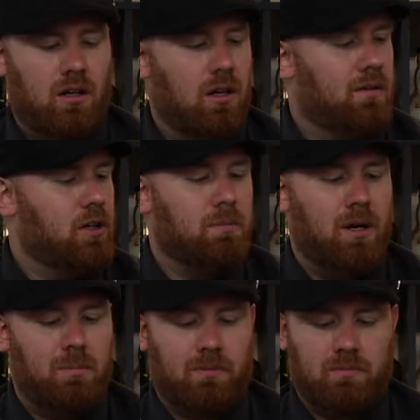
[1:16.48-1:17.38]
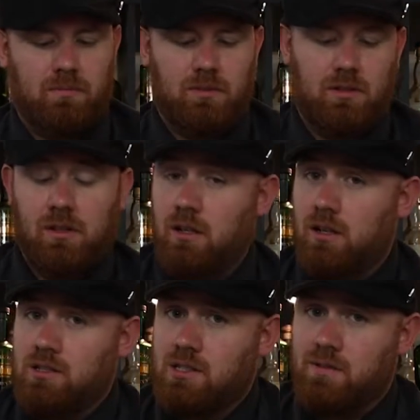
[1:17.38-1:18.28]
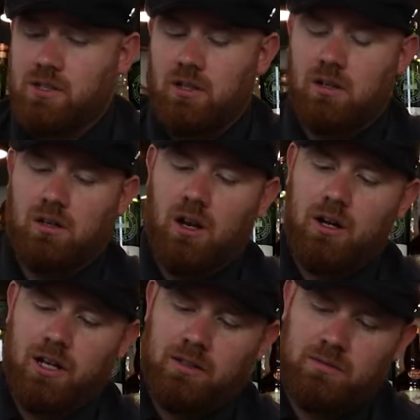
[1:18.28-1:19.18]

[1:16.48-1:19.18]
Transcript: Love a good pop. Let's see if it's got a good glug.